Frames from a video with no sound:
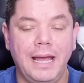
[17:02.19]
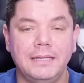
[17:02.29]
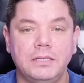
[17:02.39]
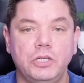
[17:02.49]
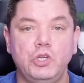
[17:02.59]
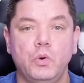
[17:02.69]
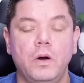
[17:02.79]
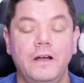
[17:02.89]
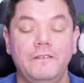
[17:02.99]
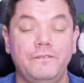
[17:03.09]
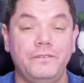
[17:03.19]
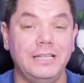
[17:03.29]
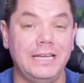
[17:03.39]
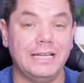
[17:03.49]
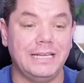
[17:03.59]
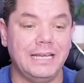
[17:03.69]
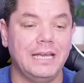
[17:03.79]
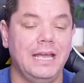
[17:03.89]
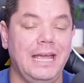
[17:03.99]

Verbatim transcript: add your affiliate link